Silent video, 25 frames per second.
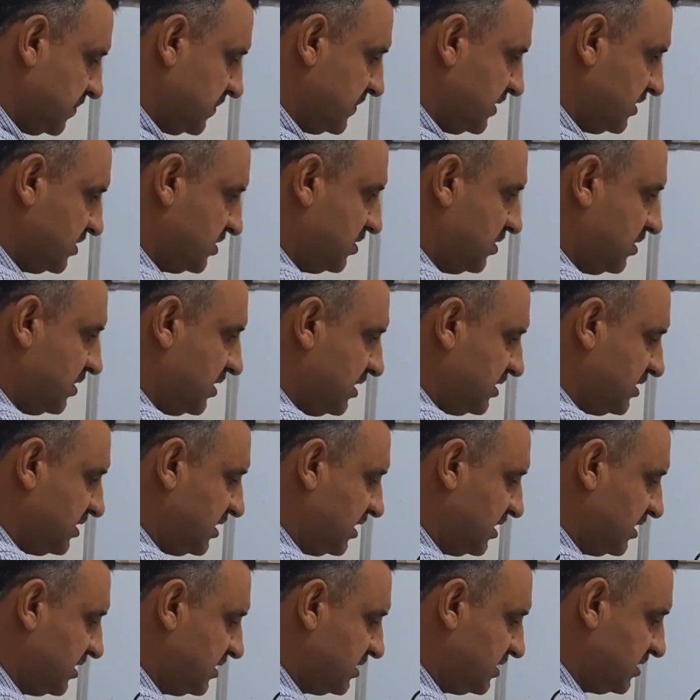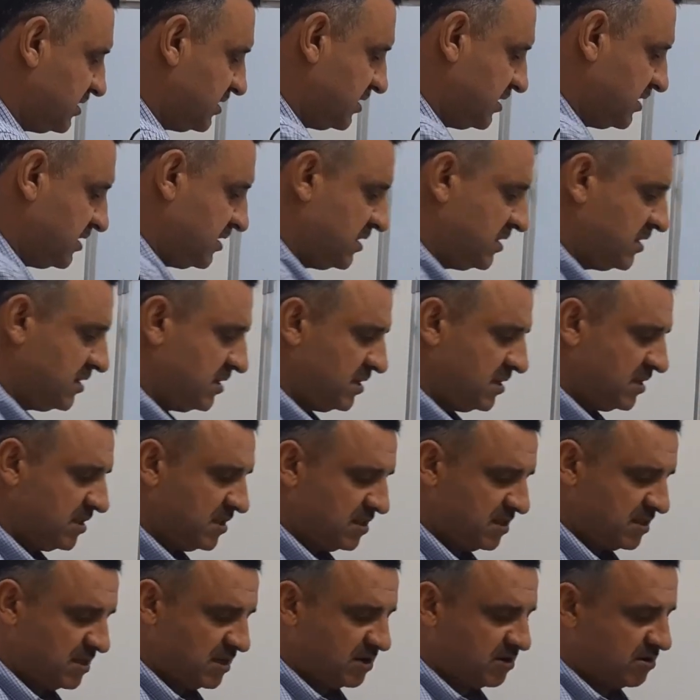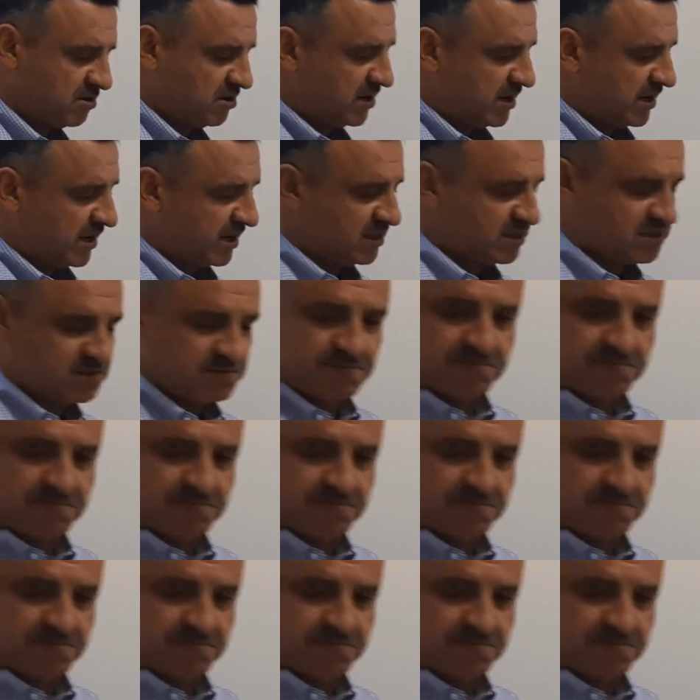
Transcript: So this is the correct